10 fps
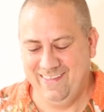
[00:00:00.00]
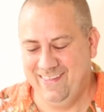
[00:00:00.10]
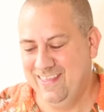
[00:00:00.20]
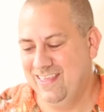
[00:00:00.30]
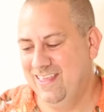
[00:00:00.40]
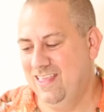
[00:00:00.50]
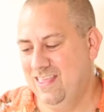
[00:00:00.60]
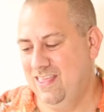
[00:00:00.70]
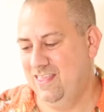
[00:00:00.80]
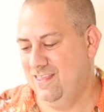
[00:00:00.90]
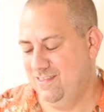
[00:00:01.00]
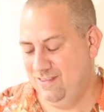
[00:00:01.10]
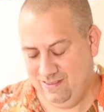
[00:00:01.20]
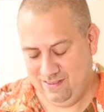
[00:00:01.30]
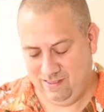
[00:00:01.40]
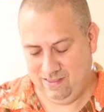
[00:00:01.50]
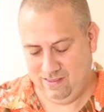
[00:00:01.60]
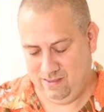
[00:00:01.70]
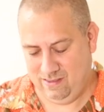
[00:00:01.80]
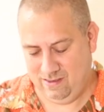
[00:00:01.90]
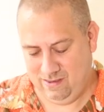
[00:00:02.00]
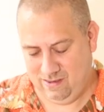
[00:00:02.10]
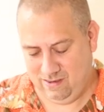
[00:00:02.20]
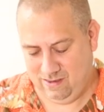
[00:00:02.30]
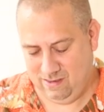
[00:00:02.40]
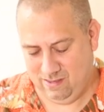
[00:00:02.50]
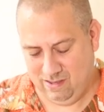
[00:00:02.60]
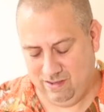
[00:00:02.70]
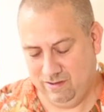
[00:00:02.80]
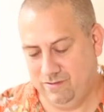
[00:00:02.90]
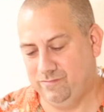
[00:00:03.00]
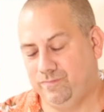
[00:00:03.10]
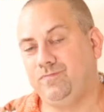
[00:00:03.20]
[no speech]